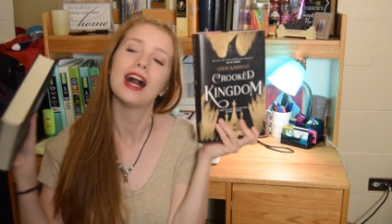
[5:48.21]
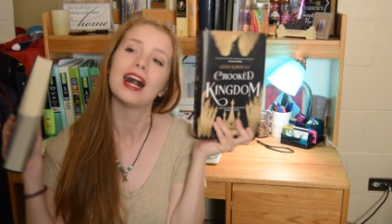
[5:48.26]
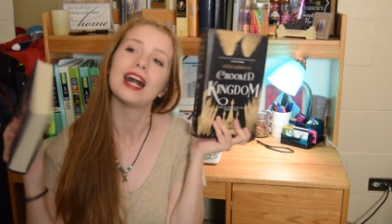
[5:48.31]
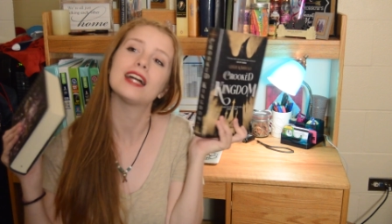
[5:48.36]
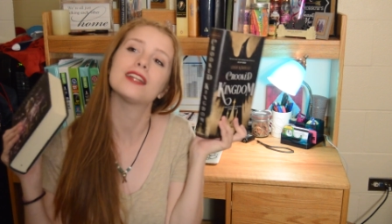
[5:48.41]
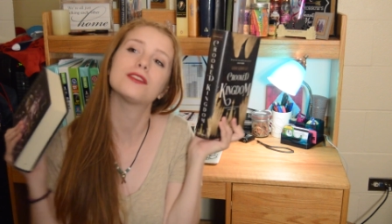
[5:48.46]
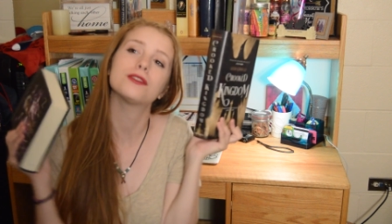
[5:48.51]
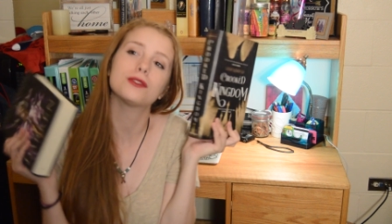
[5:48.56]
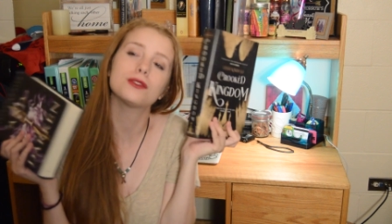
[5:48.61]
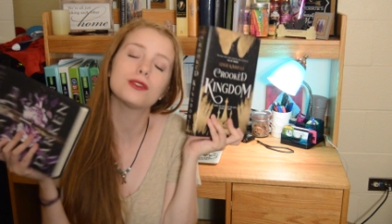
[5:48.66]

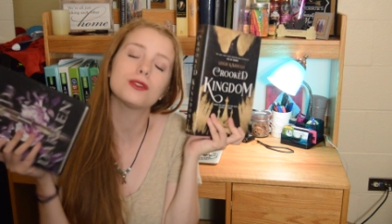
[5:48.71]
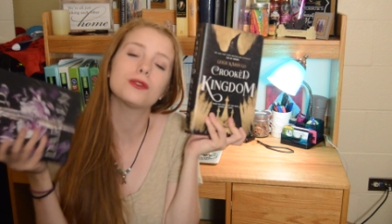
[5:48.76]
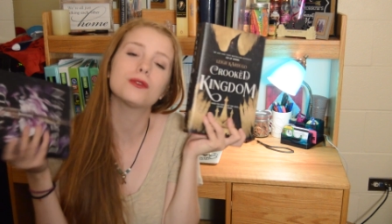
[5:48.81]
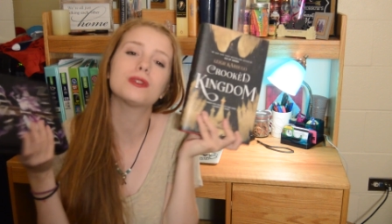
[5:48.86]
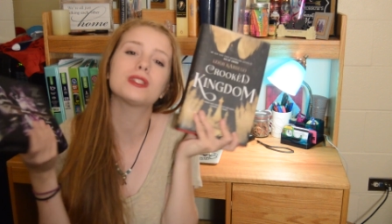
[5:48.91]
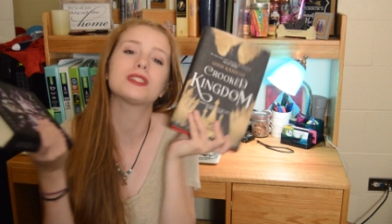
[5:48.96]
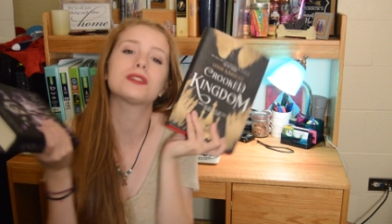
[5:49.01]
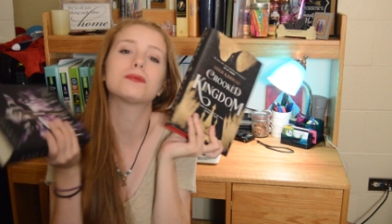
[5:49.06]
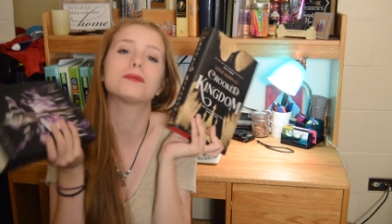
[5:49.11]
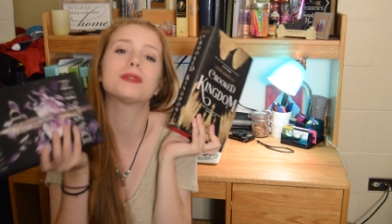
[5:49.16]
I don't know
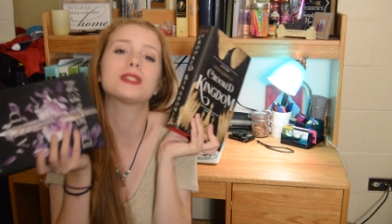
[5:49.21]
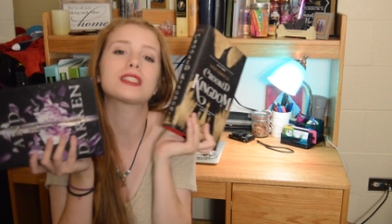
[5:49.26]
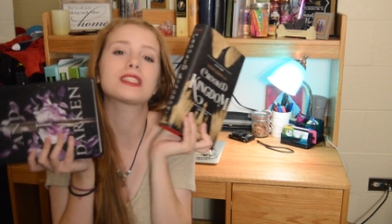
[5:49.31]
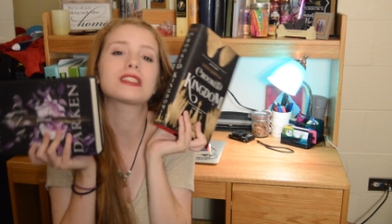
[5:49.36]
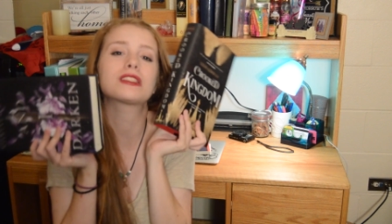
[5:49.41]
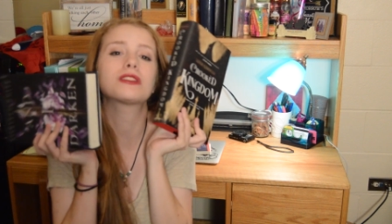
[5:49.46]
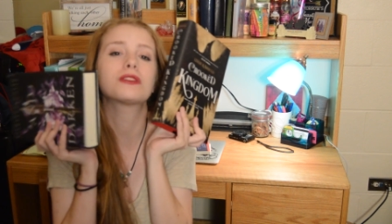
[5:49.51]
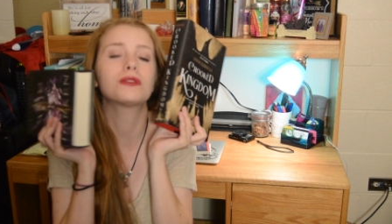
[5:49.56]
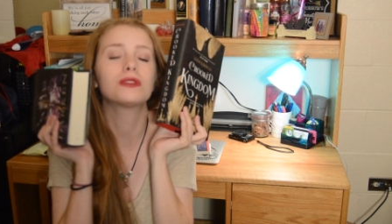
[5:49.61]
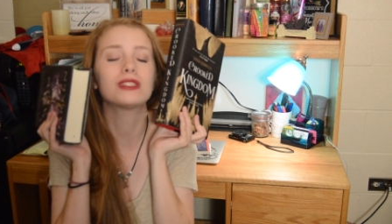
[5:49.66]
which
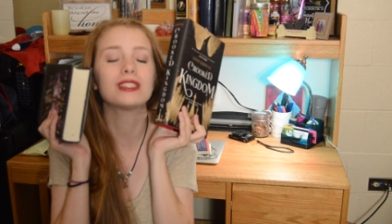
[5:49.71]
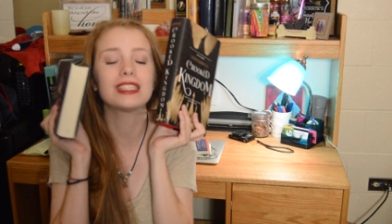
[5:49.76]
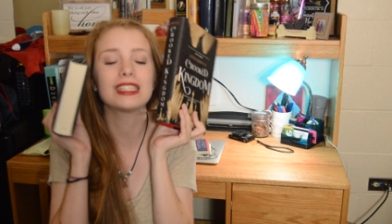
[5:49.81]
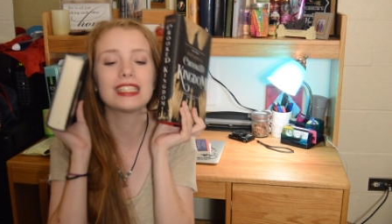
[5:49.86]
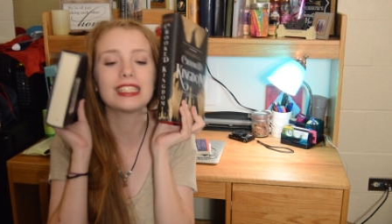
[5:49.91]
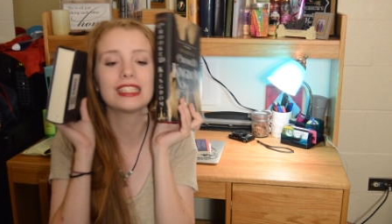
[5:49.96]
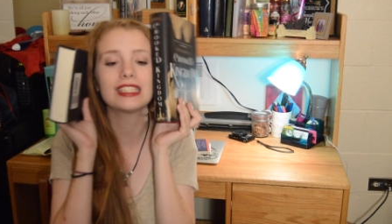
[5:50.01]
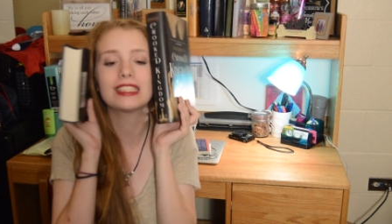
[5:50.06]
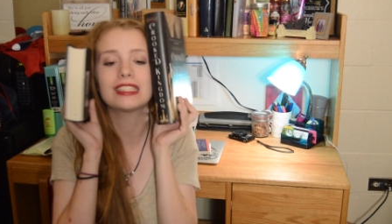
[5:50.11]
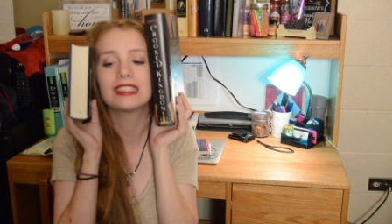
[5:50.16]
book to
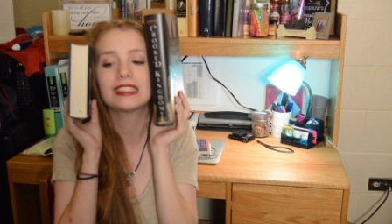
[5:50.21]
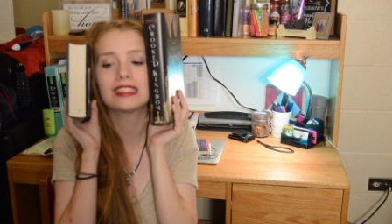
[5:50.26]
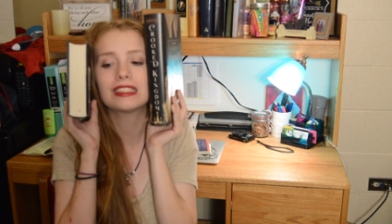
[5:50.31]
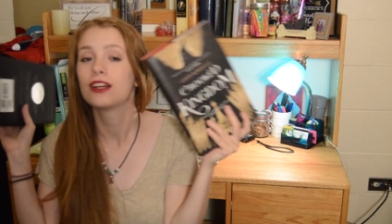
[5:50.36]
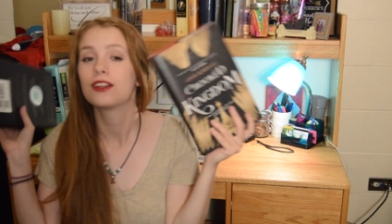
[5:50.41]
read.